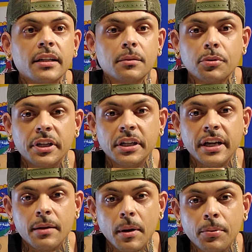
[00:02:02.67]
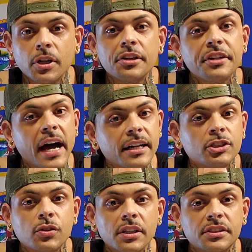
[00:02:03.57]
in the breeding game. I put a lot of
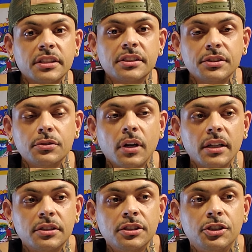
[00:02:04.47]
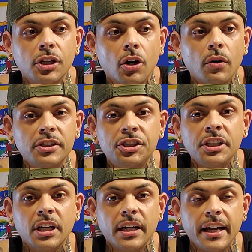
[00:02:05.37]
trust into to Joe and
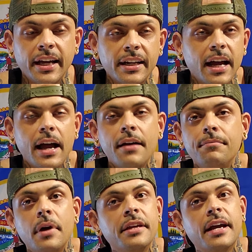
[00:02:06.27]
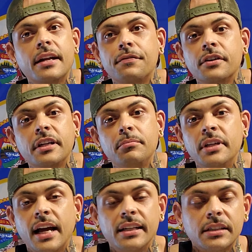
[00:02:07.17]
Sheena, and you got to forgive me,
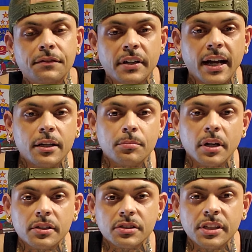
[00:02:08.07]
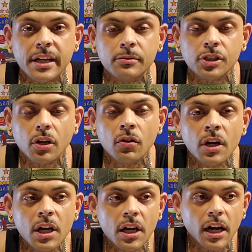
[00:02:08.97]
guys. I forgot your brother's name, Joe,
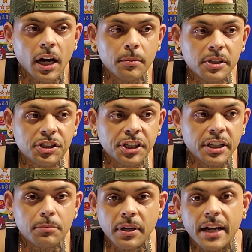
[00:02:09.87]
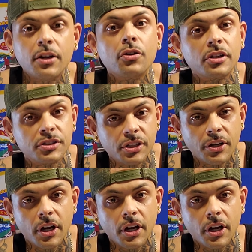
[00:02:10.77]
and Sheena, but I know there's